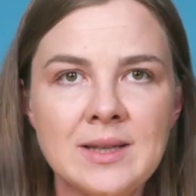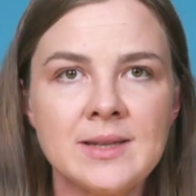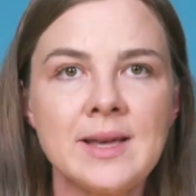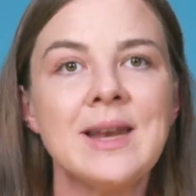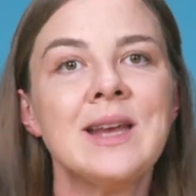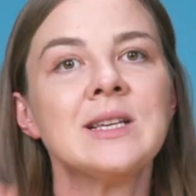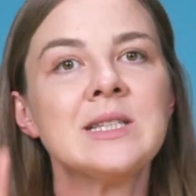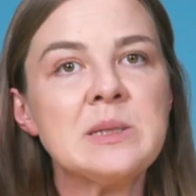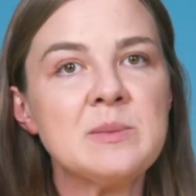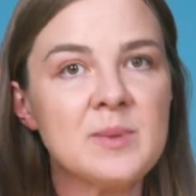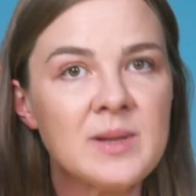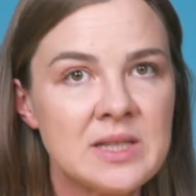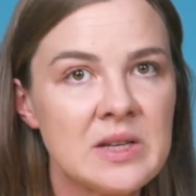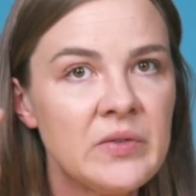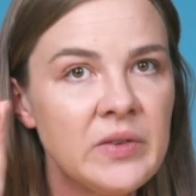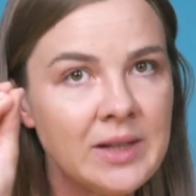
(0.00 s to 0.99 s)
setting
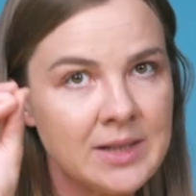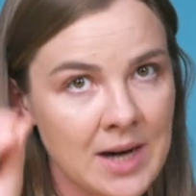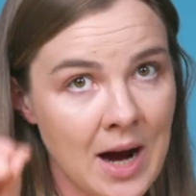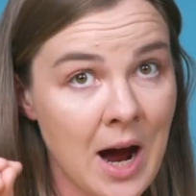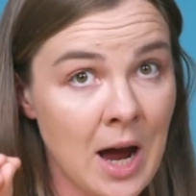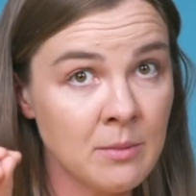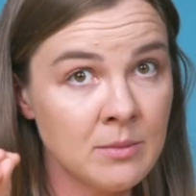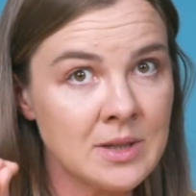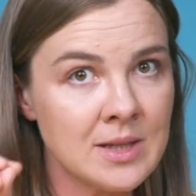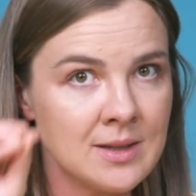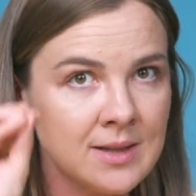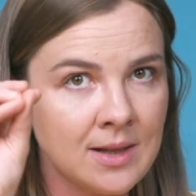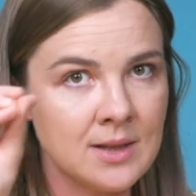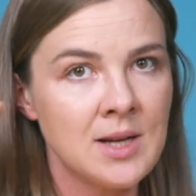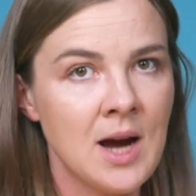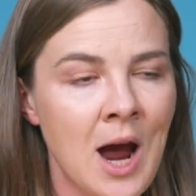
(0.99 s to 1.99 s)
specific times,
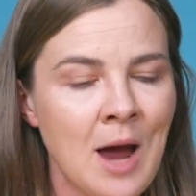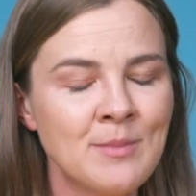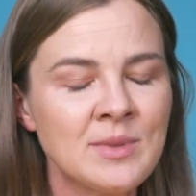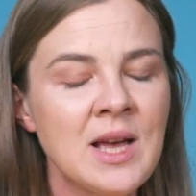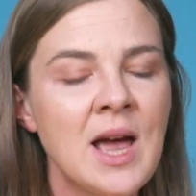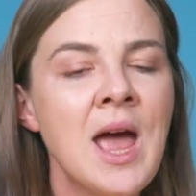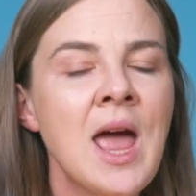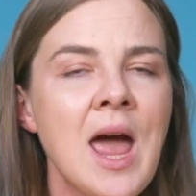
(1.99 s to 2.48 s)
send times,